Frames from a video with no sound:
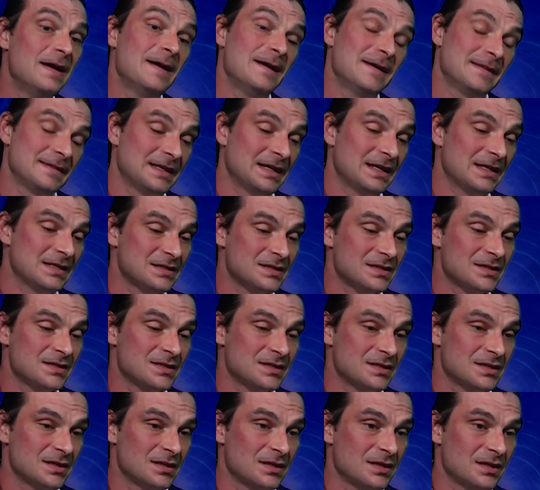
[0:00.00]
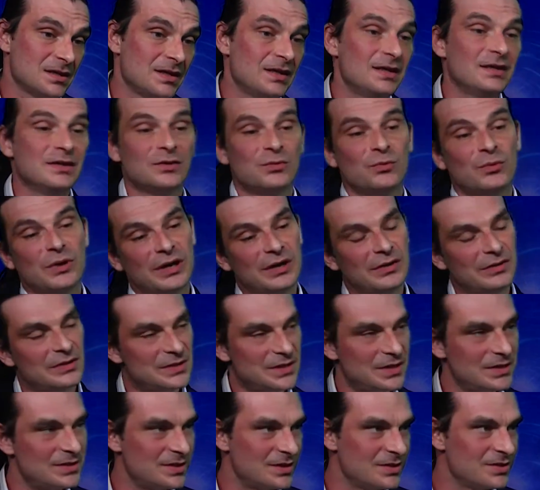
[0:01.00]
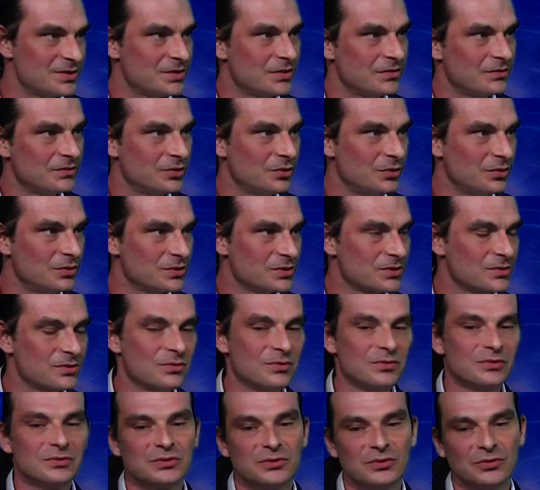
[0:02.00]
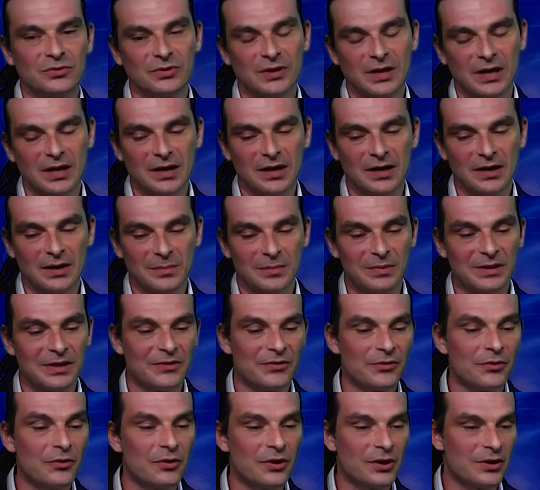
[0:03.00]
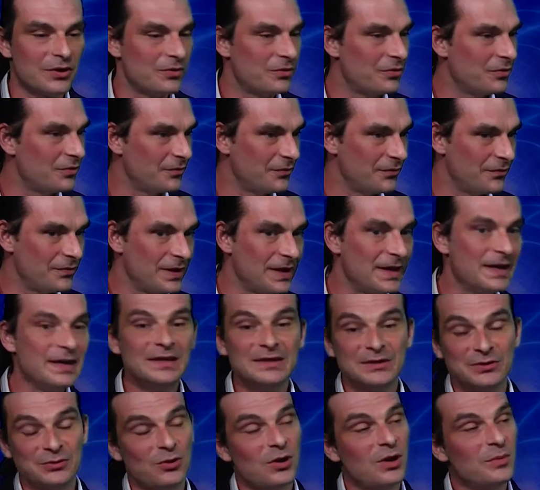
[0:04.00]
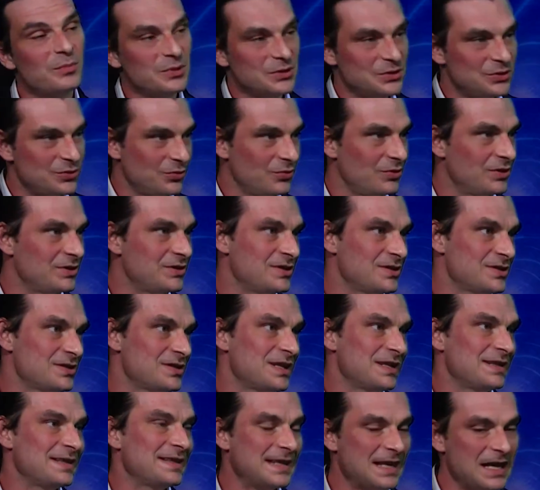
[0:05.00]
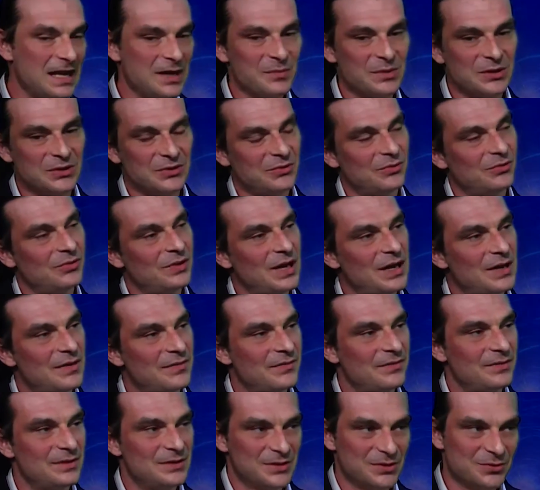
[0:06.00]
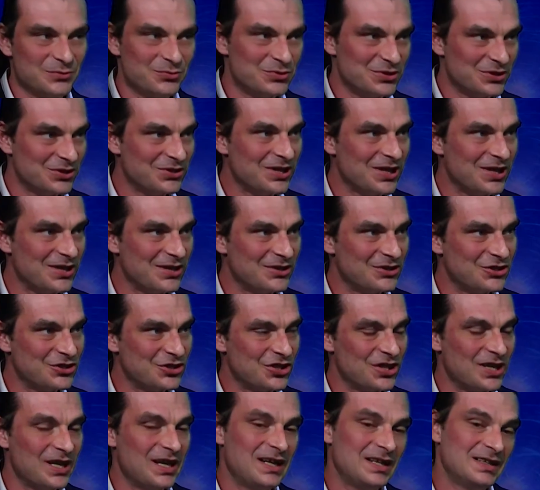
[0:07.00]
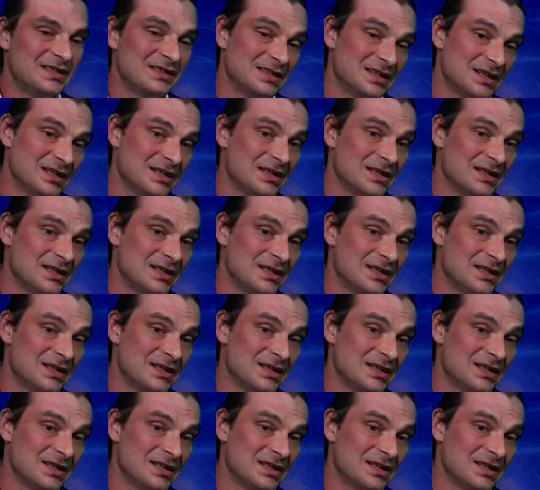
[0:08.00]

that's in a way resistance of the old school to a plethora of new opportunities that came into life with new technology. And